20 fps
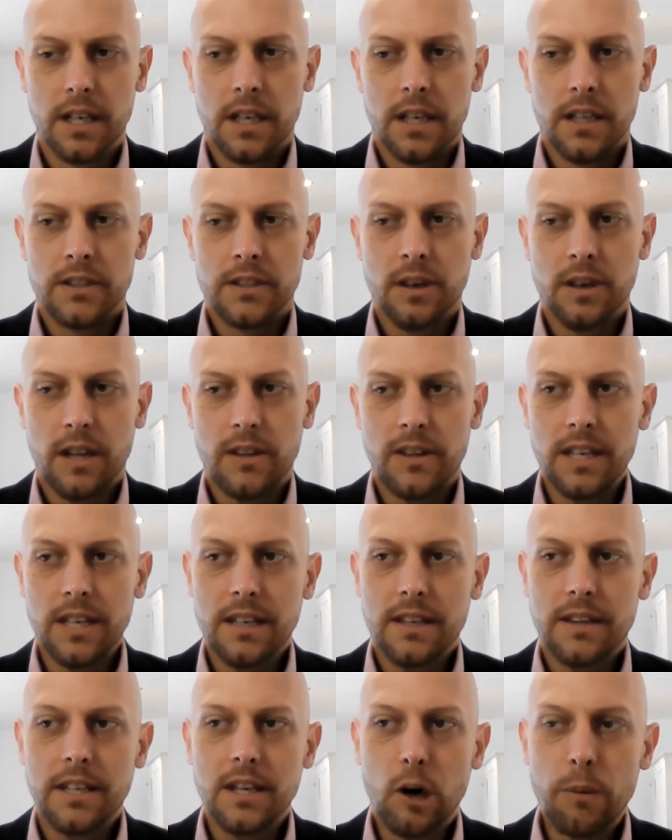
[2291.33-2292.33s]
So I
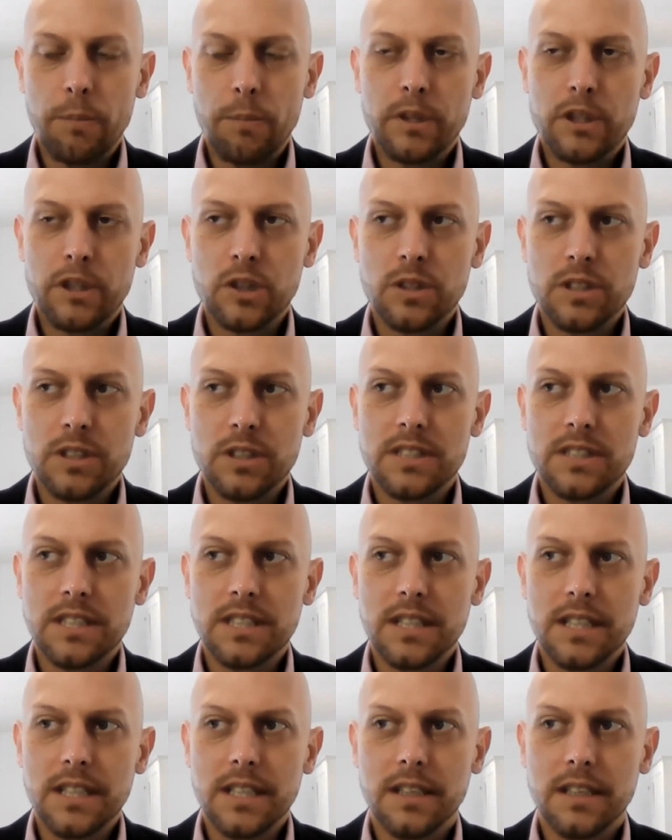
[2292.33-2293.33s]
think the
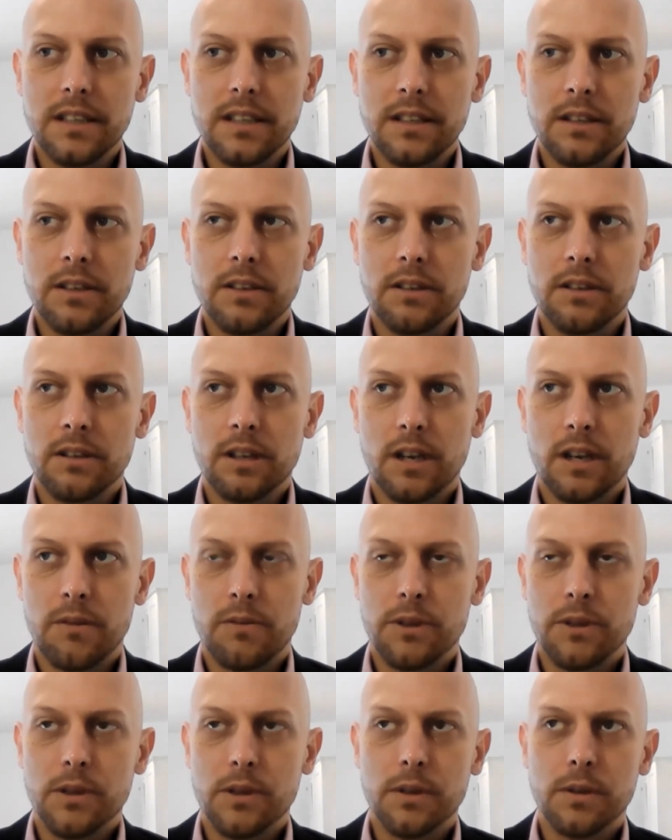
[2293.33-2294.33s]
opportunity,
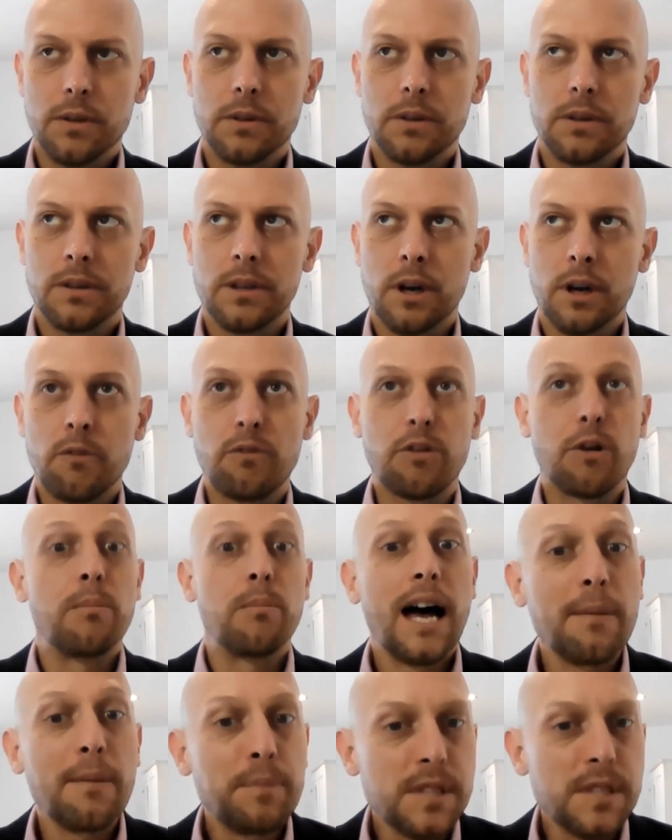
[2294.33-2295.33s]
if you, from
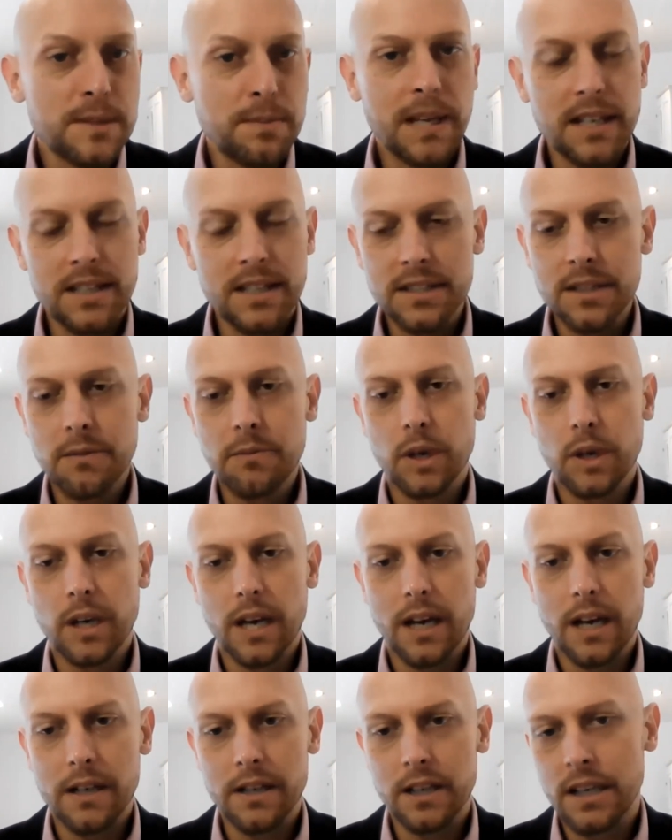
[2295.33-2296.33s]
my perspective, where
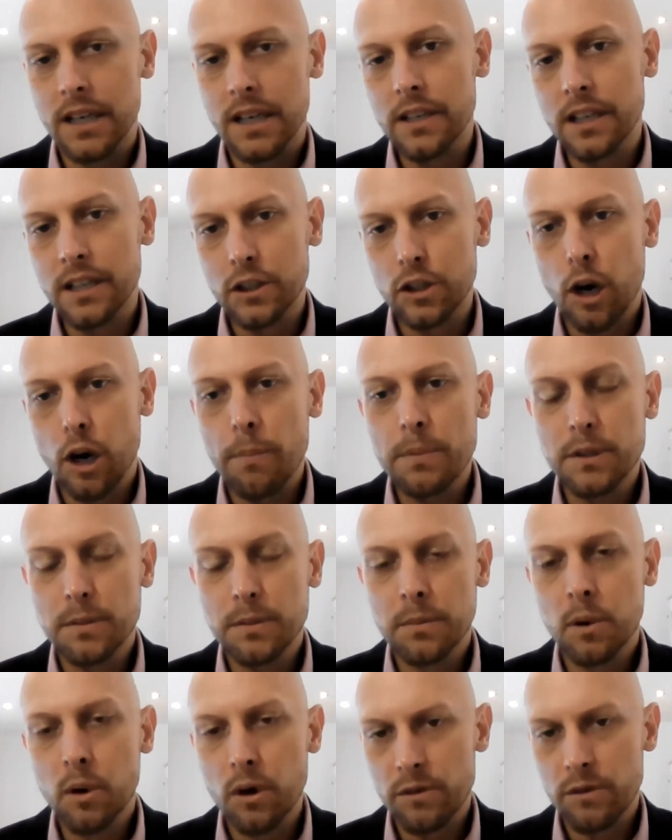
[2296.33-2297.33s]
I adopt
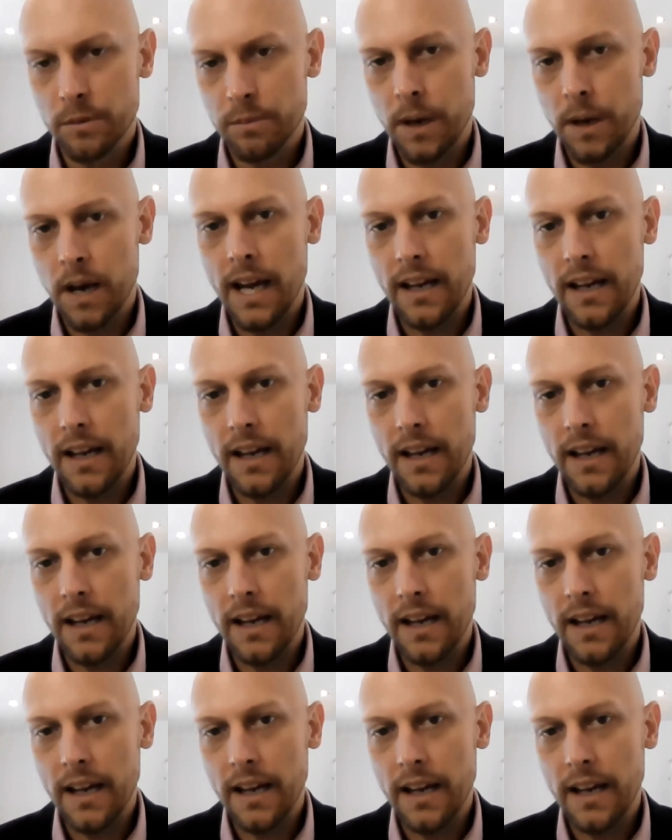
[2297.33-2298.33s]
more of a buy and hold
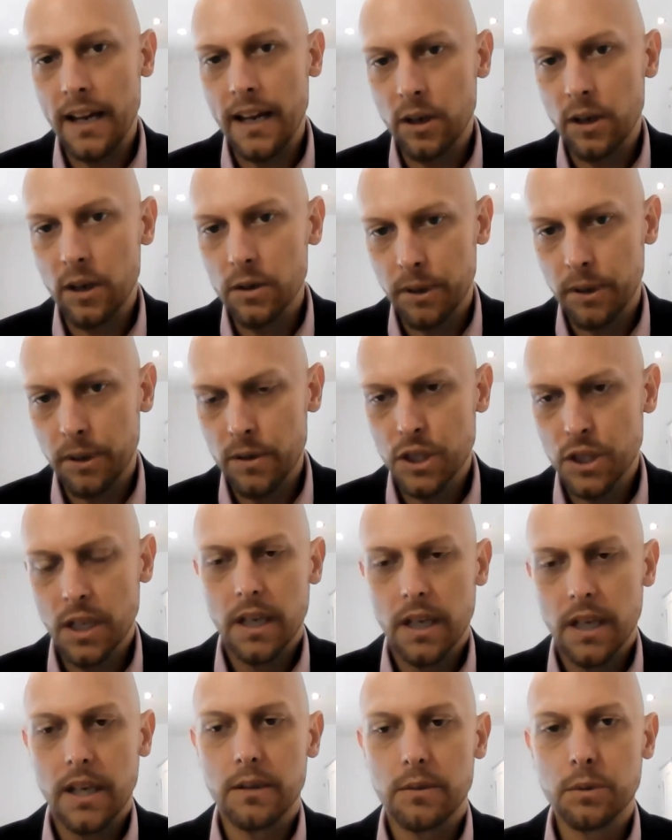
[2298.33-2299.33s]
approach,
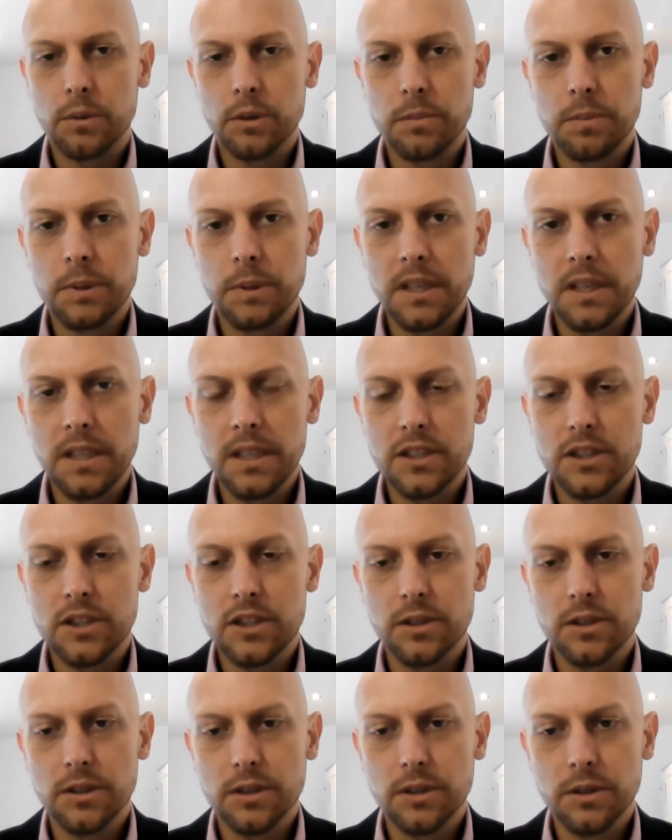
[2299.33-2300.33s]
it would be
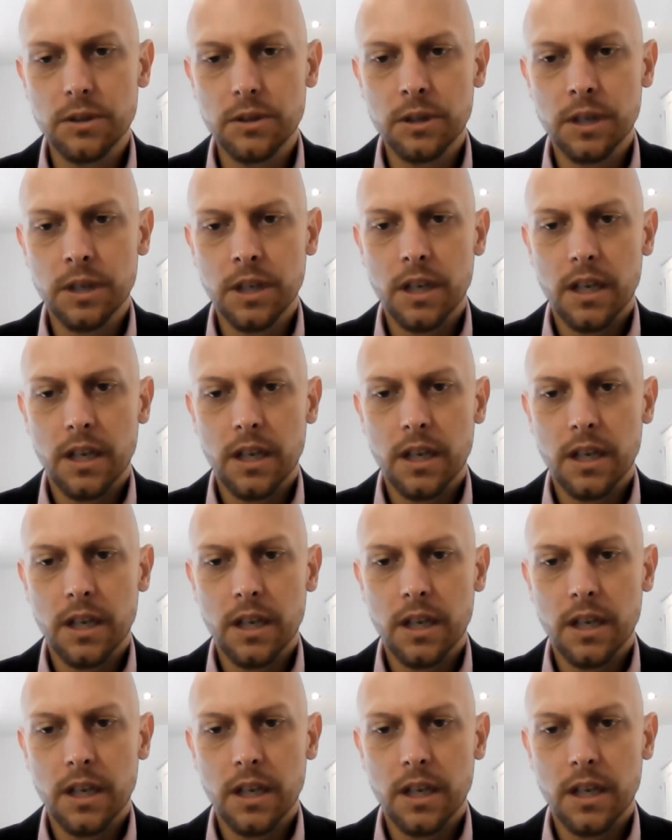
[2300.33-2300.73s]
to